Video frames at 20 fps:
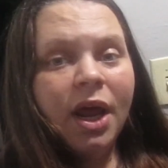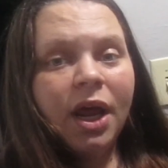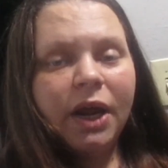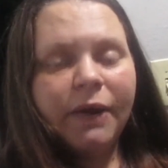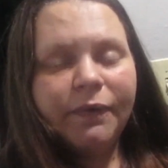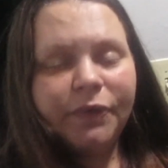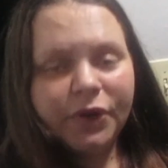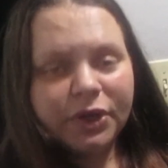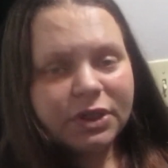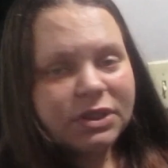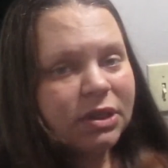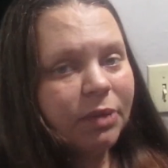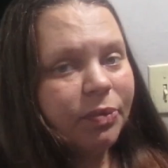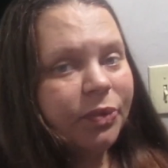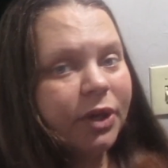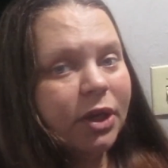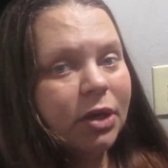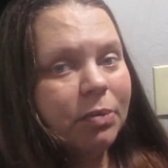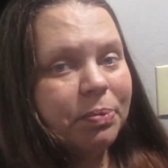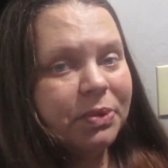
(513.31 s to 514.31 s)
If there's
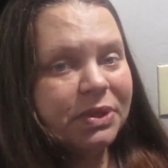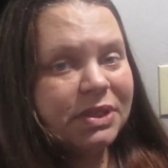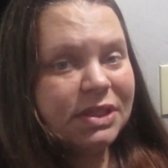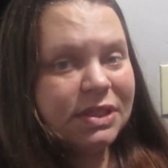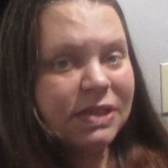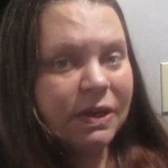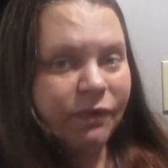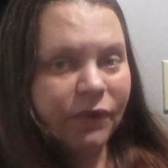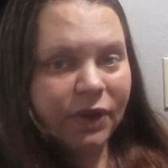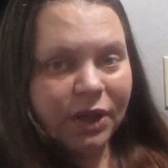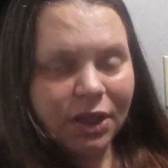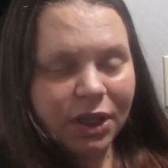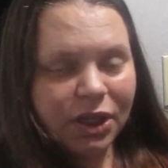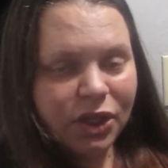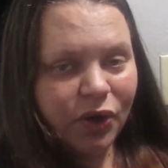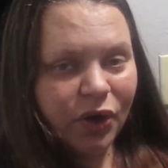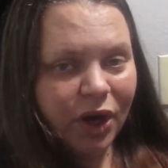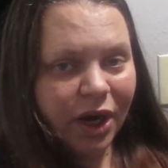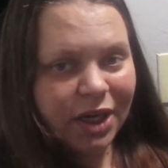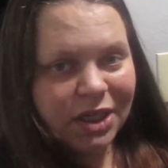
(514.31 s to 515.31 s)
something specifically
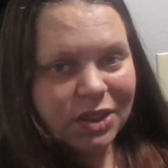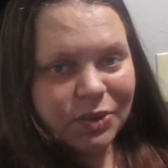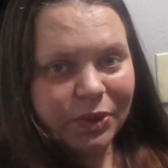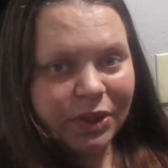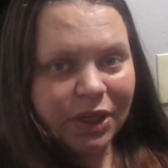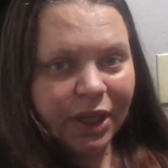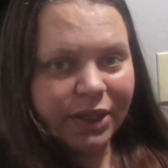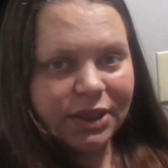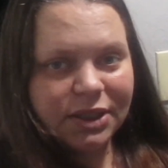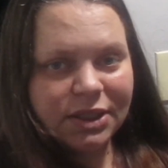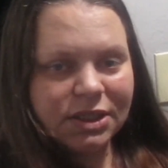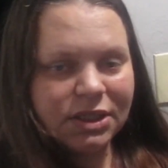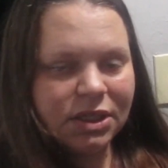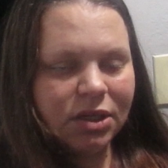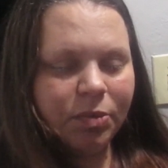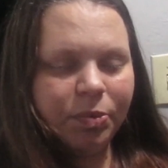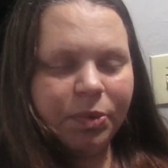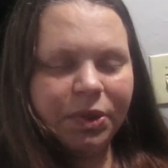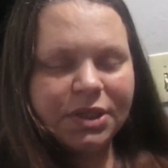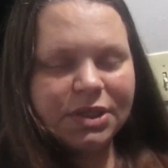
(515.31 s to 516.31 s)
you guys would like to
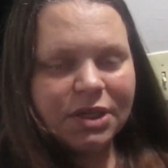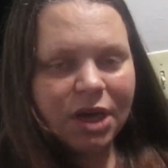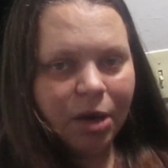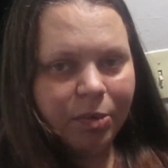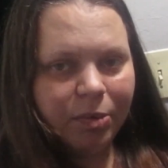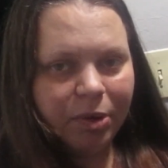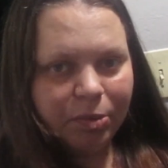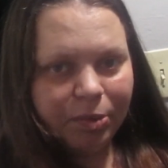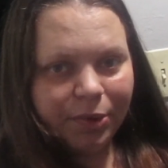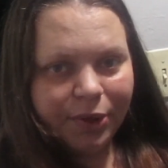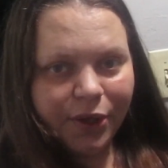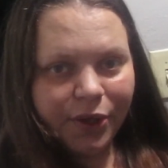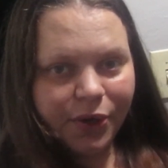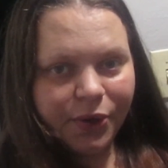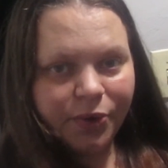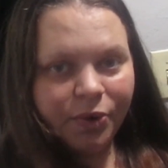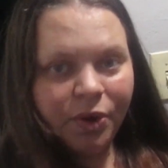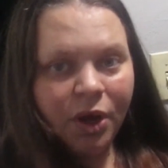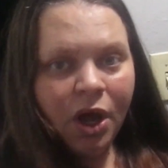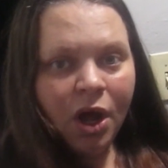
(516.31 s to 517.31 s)
see, please comment
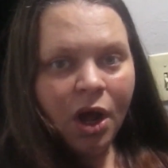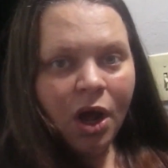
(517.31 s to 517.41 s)
below.